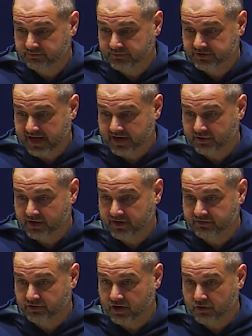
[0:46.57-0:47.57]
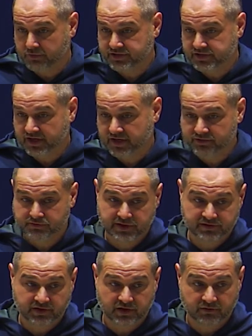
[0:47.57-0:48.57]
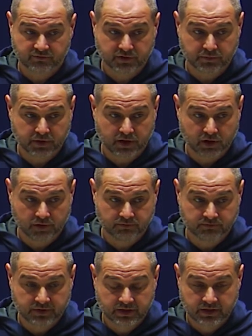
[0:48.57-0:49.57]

Saturdays are always tough, especially on football.